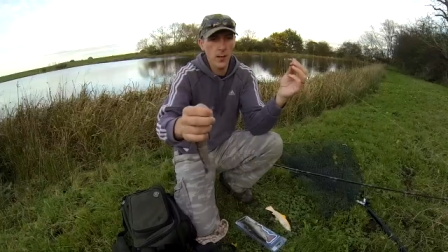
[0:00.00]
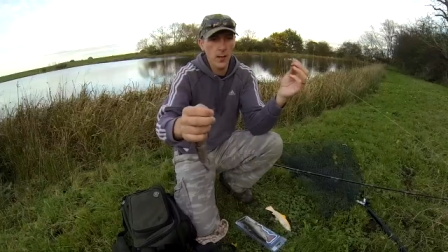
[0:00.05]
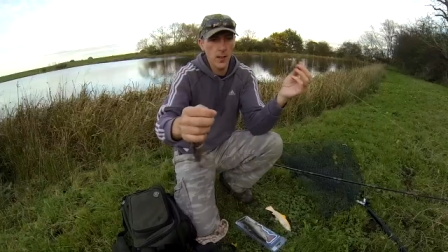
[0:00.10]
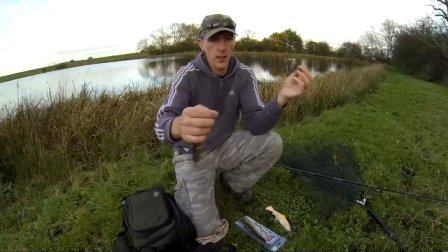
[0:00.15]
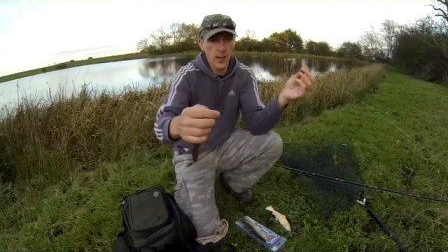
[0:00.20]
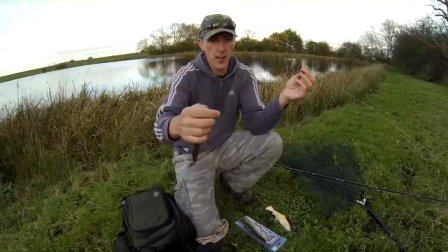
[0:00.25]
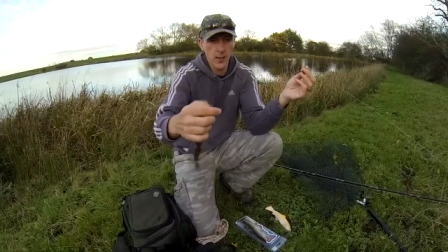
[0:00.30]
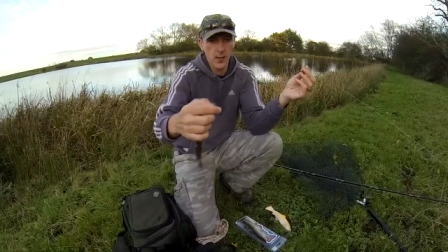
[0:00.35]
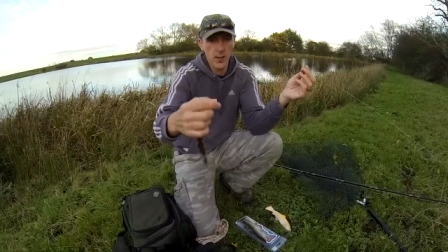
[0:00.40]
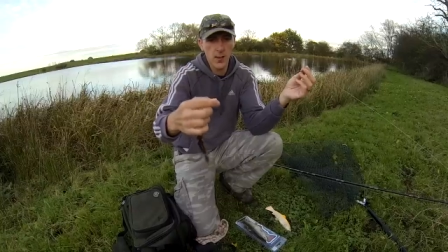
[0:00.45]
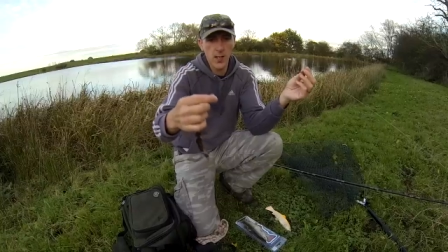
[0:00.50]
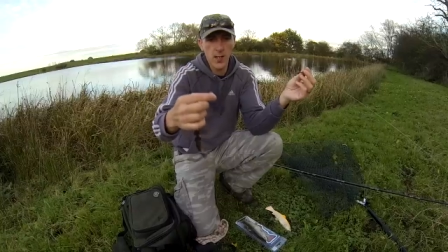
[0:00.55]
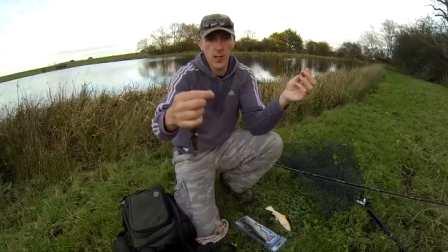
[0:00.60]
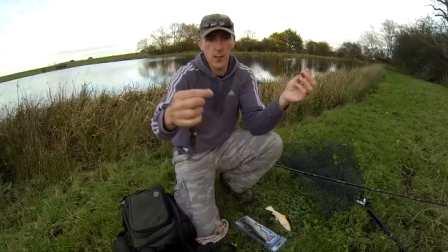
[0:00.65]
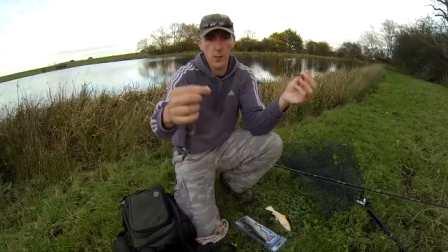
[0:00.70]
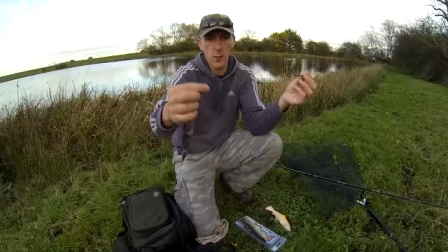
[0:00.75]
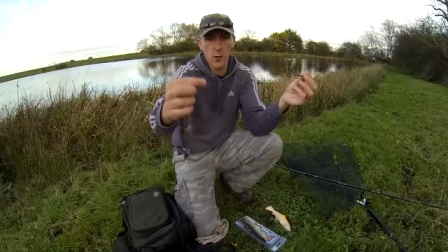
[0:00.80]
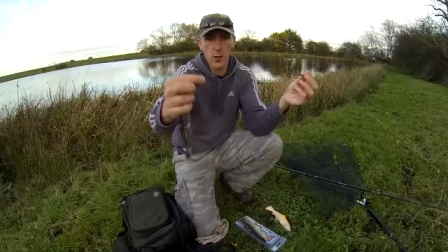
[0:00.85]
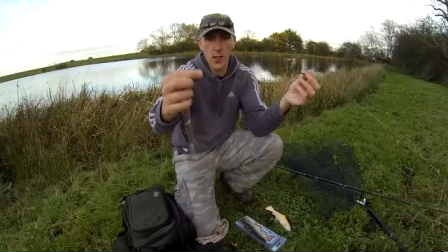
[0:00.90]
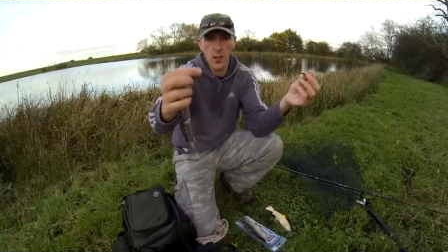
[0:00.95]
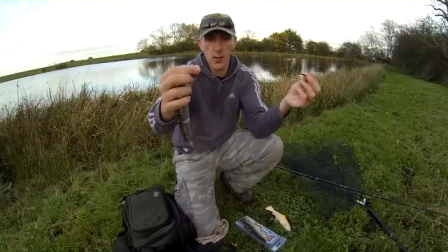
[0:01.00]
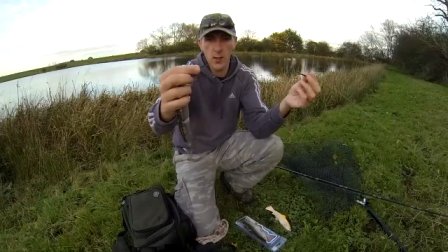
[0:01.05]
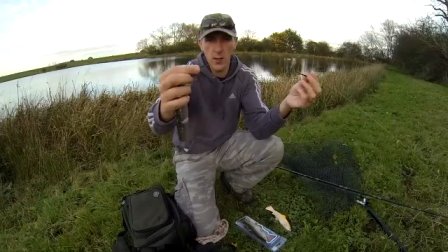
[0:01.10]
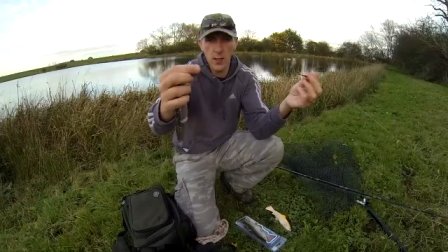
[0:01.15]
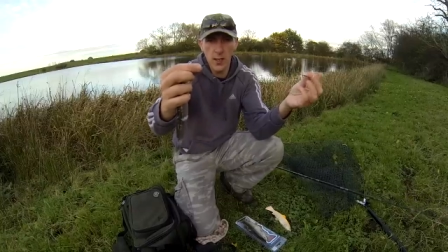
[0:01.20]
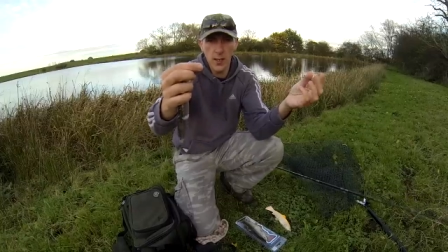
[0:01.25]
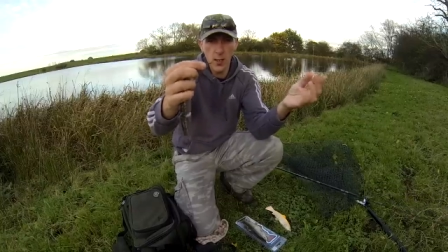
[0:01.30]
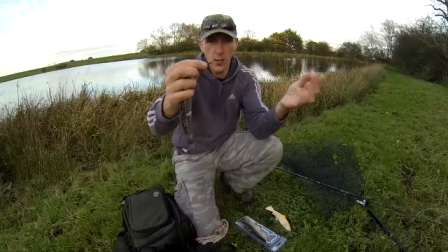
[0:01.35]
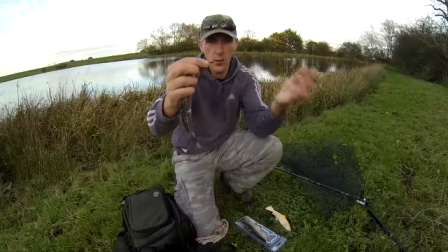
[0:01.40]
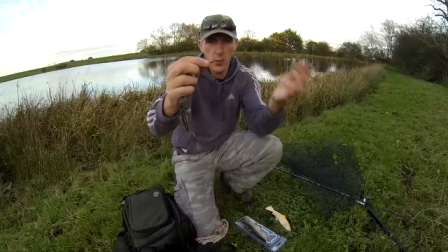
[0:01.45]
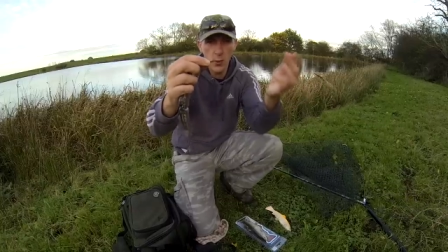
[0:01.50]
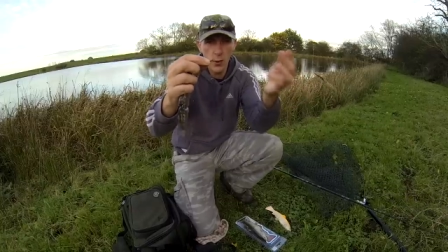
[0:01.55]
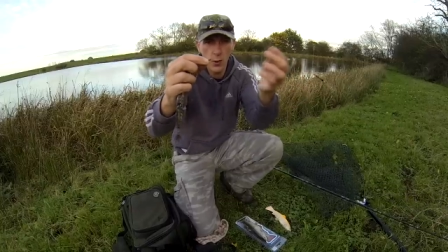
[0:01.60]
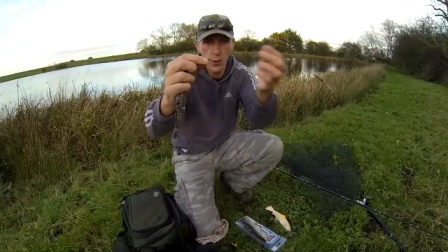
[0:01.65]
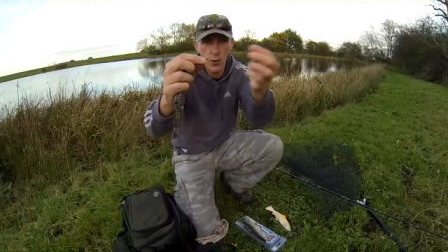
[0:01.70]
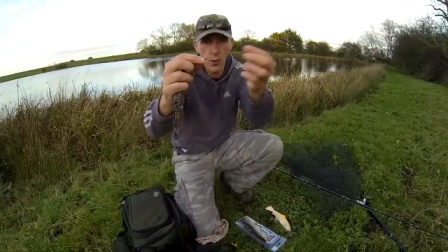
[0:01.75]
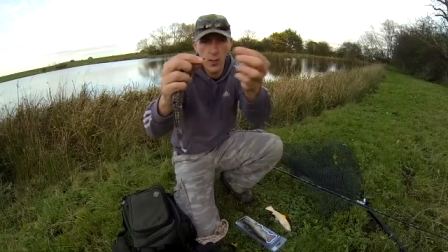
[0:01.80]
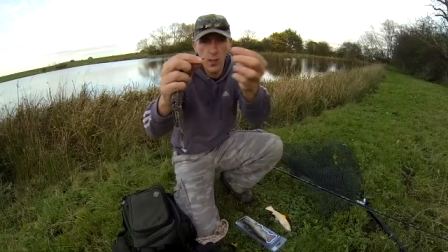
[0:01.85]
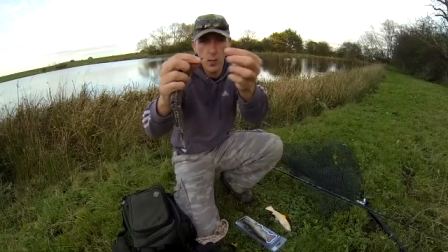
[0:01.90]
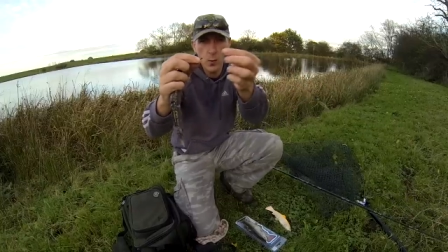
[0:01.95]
and that's titanium trace, and you can just see